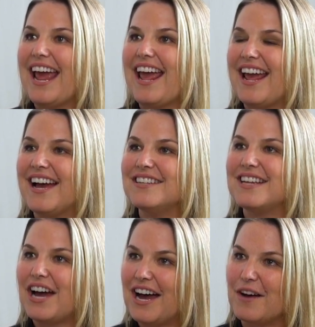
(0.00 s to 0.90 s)

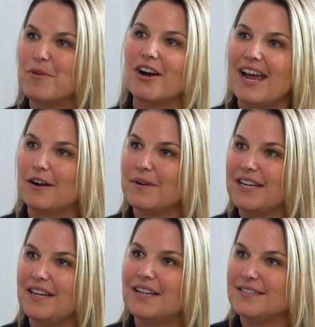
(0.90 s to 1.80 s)
and our
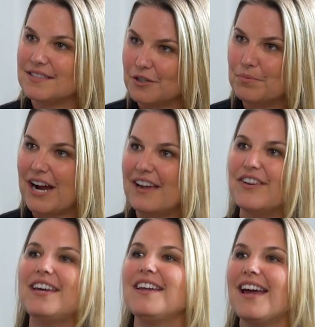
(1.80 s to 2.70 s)
equity is still
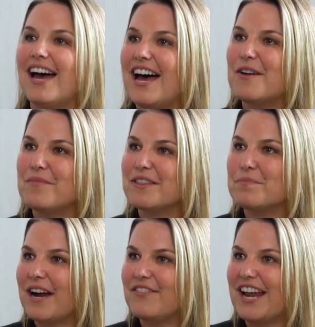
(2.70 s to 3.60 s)
private with the
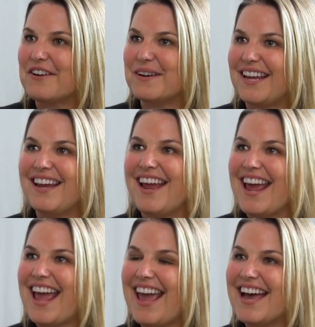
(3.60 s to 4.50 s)
private equity.
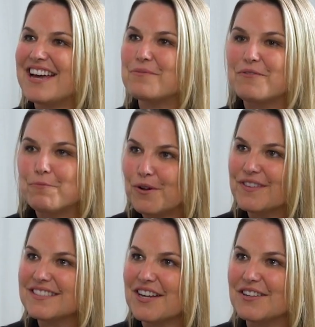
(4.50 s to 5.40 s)
And we've
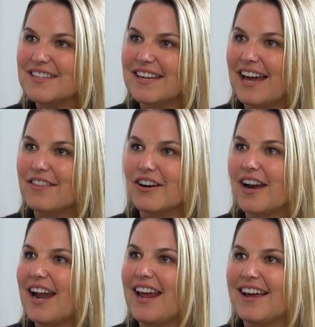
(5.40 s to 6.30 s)
pulled this all
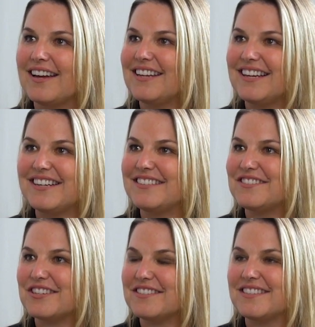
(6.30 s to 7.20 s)
together, and
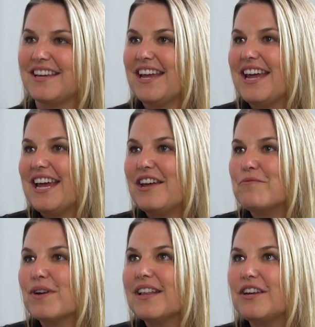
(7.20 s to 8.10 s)

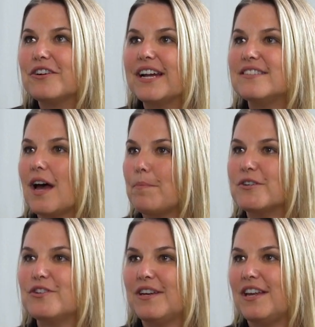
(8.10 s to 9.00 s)
it really creates
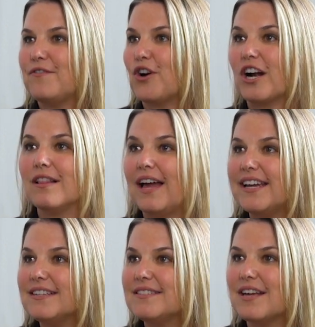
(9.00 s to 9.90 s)
opportunity for our
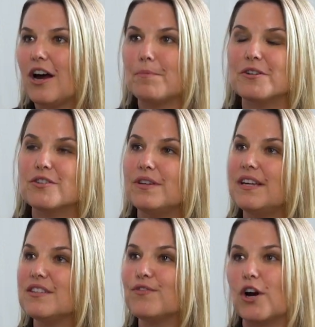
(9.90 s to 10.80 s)
clients,
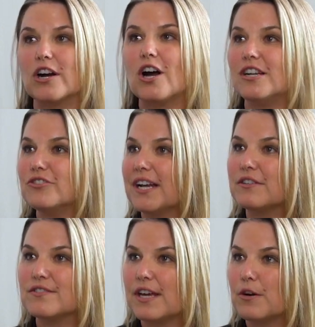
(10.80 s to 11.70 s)
opportunities for our
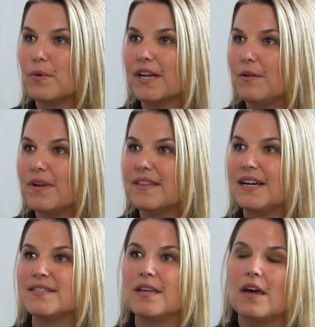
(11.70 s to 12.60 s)
contractors that are working with
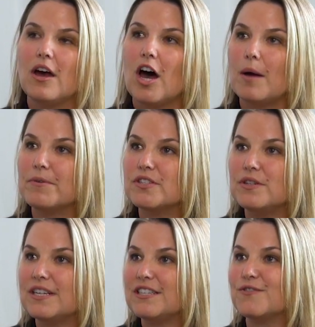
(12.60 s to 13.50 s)
us,
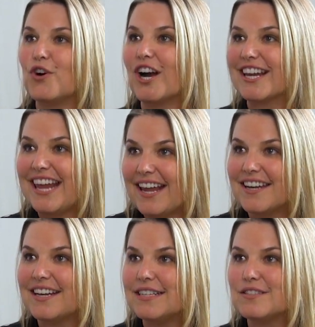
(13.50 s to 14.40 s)
opportunities for our
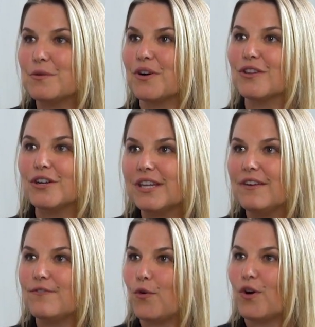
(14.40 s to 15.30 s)
candidates who are
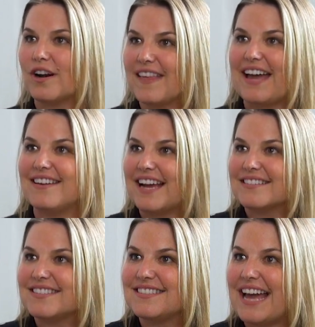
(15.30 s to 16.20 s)
looking for that
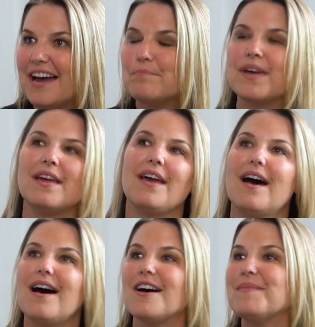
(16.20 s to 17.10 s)
next step,
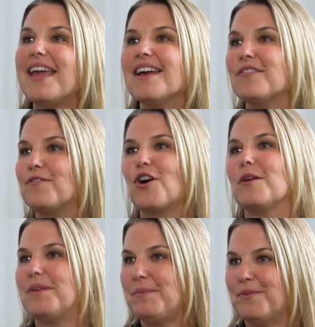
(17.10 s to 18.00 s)
and for
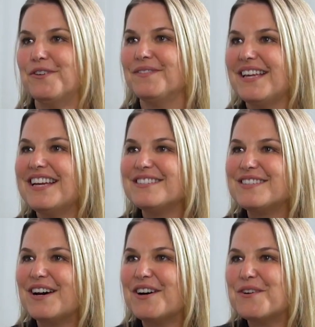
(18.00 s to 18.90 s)
our people.
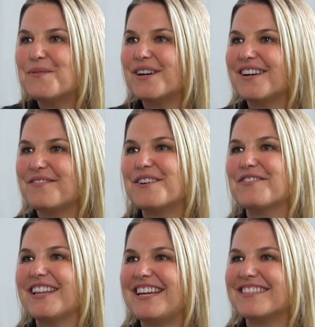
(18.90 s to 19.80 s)
So we're
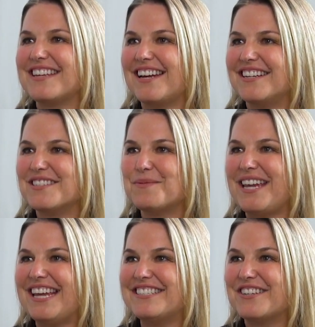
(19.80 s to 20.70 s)
really excited as we
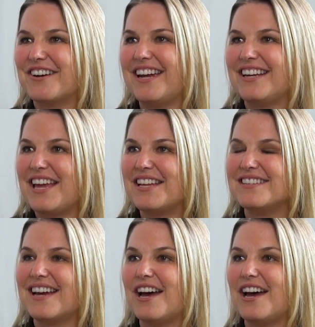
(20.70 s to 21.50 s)
integrate and